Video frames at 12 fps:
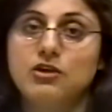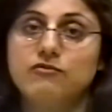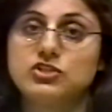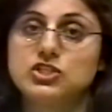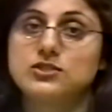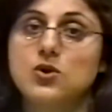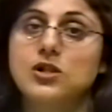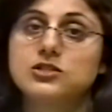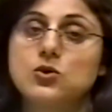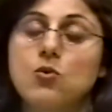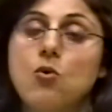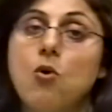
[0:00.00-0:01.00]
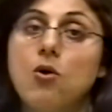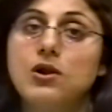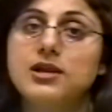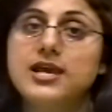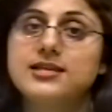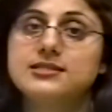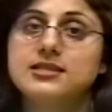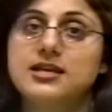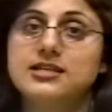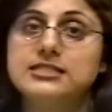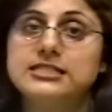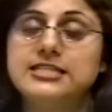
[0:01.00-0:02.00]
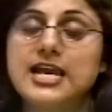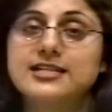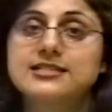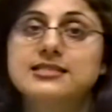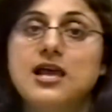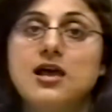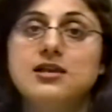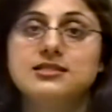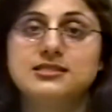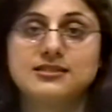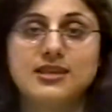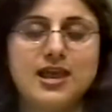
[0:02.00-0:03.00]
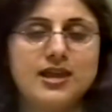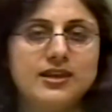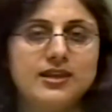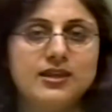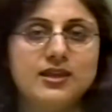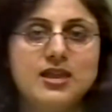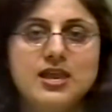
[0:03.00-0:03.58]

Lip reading: which is also called as DEXA scanning.